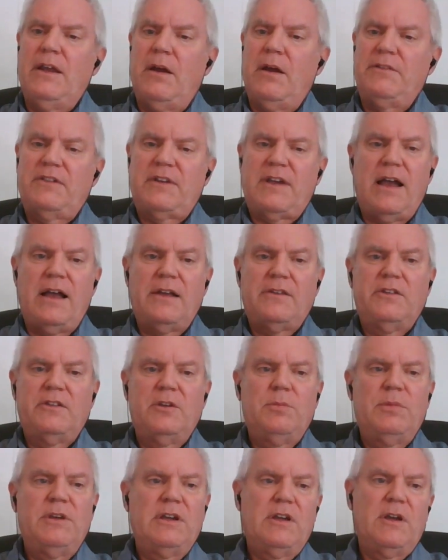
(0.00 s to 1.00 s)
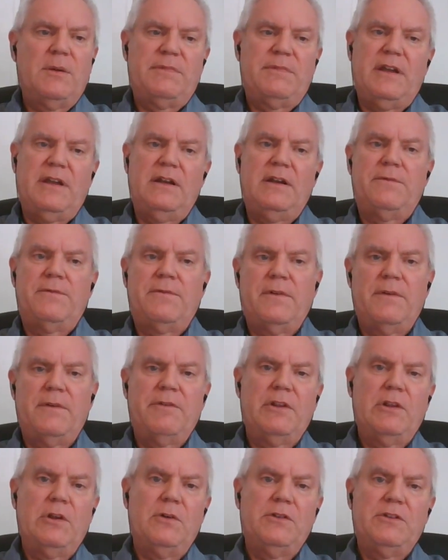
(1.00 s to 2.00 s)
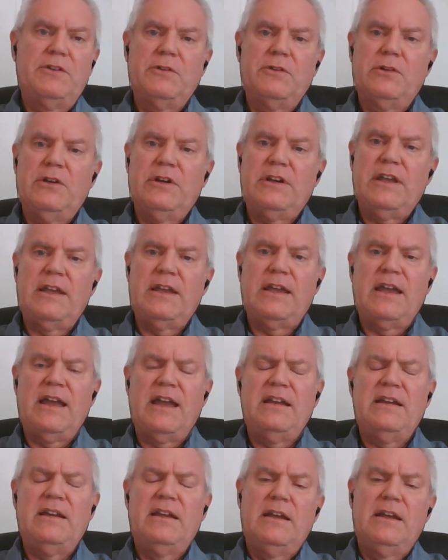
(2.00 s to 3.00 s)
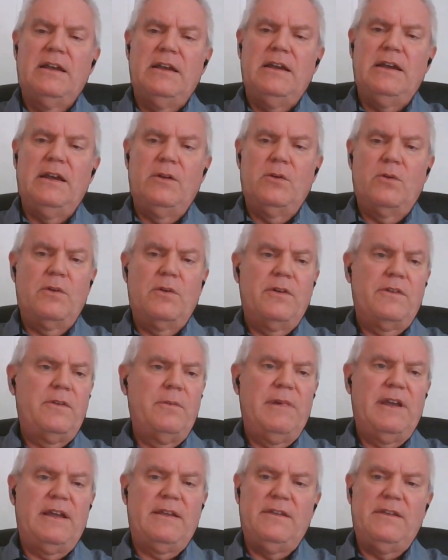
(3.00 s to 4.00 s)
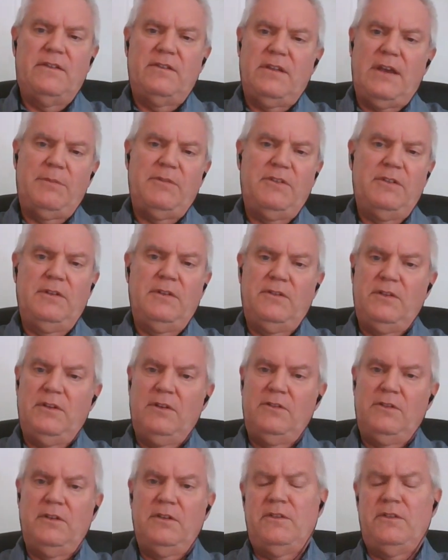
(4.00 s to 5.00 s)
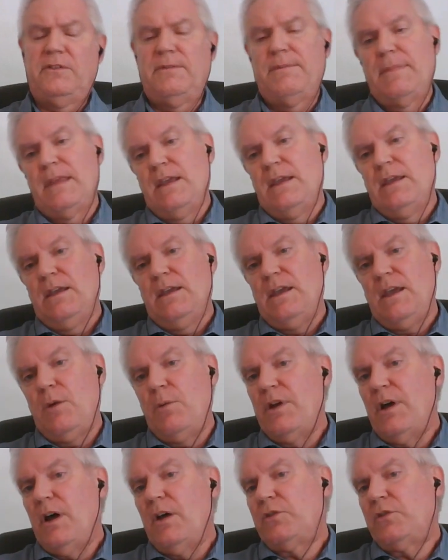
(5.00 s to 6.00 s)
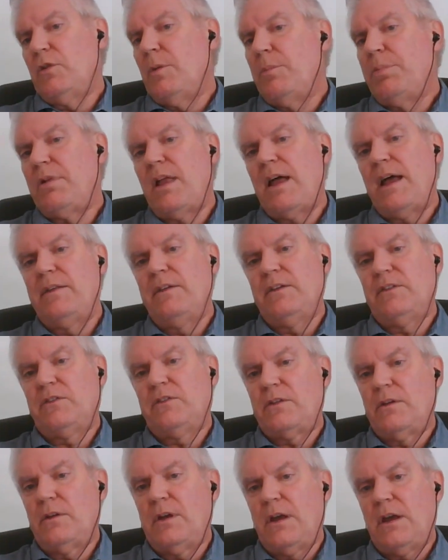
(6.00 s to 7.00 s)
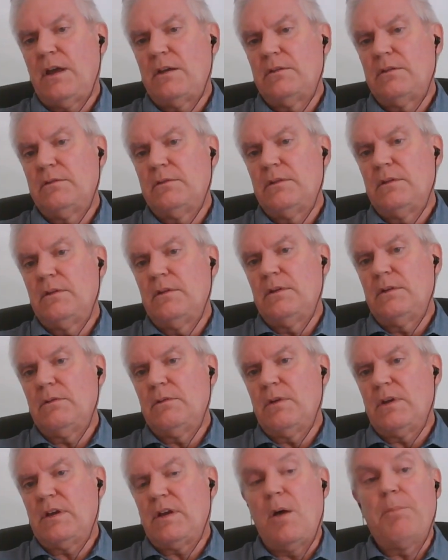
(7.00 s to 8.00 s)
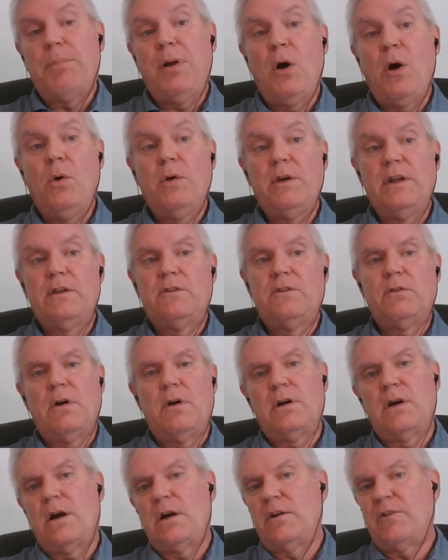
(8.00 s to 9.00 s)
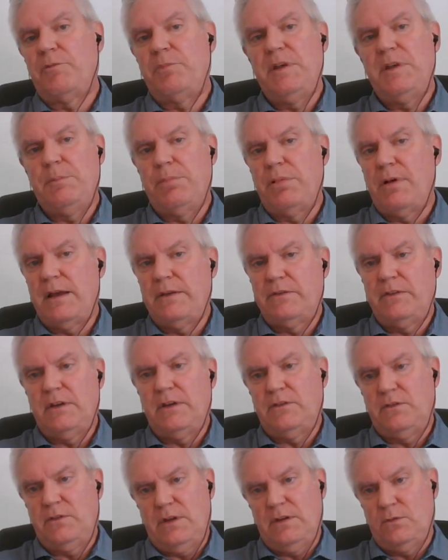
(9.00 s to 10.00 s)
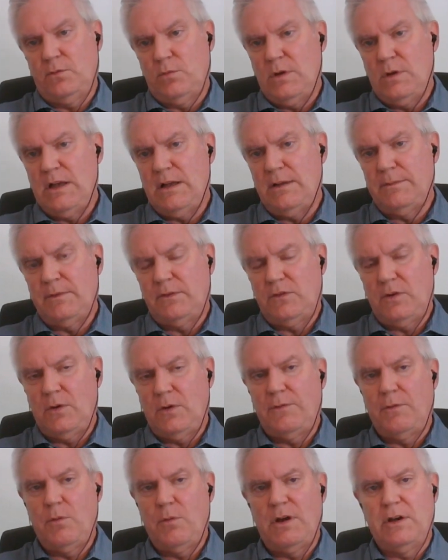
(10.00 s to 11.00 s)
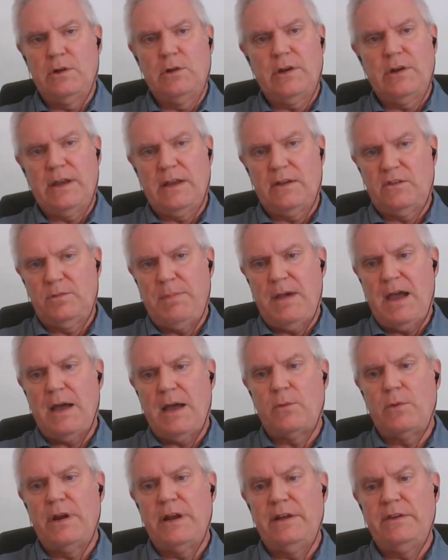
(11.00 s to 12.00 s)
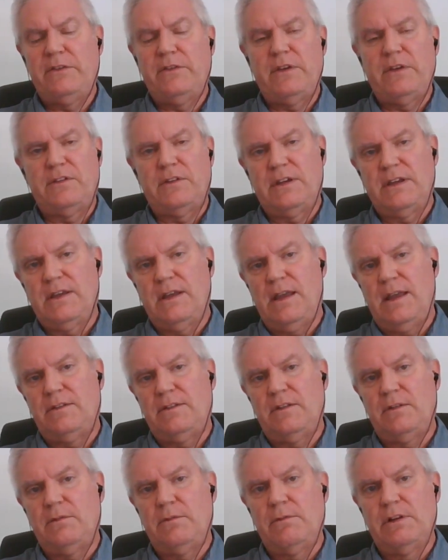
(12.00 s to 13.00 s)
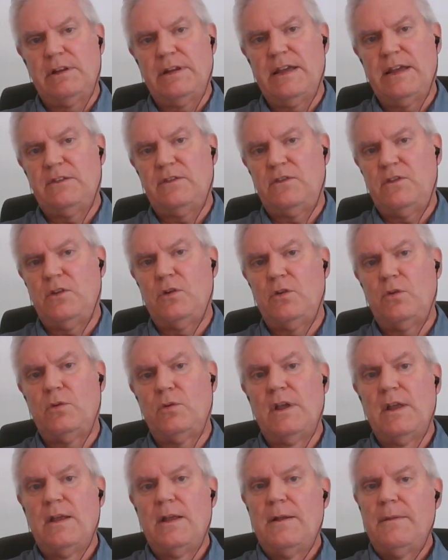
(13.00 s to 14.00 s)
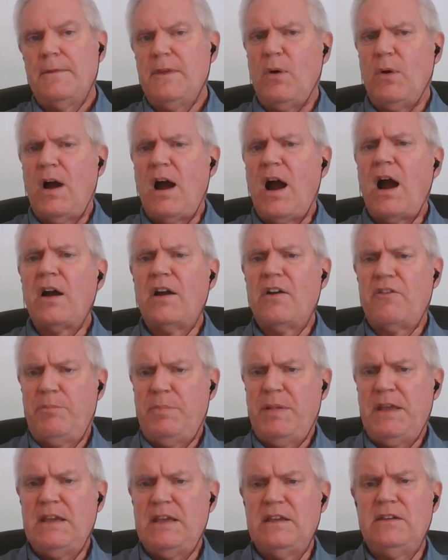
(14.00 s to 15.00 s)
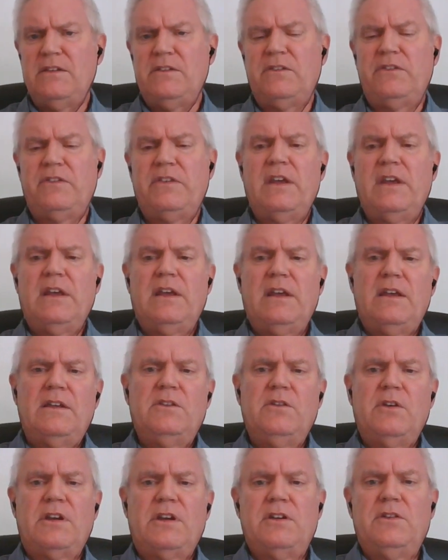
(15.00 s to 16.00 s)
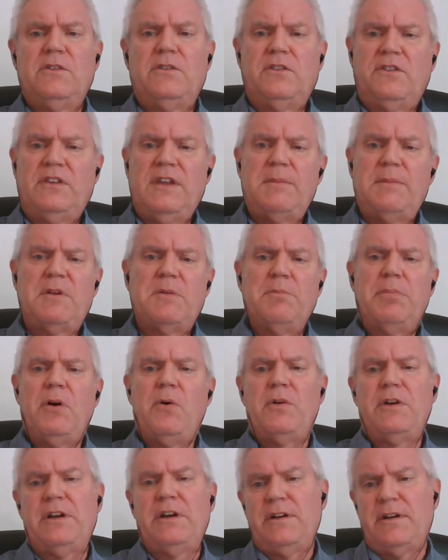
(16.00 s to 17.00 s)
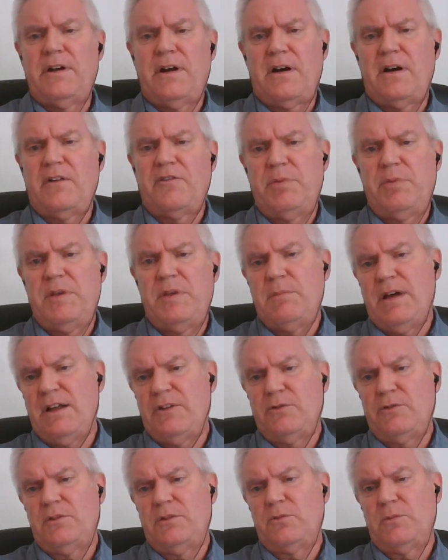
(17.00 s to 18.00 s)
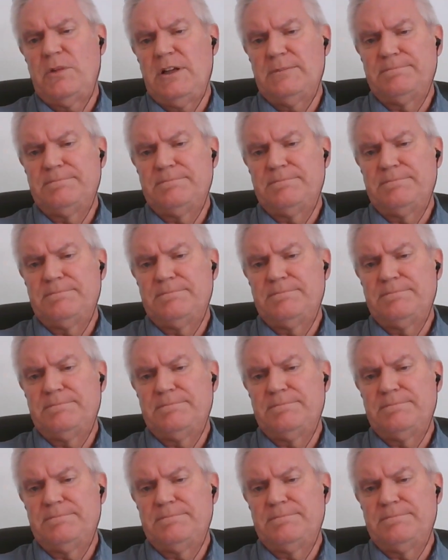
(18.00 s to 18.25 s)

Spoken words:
Yeah, you know, it's constantly being updated for every load that you're looking at in order to make these types of decisions. And we also apply this a component to our RFP process as well. So if you wanted to look at spot rates as it relates to, you know, RFPs, you can use the same component in our RFP module as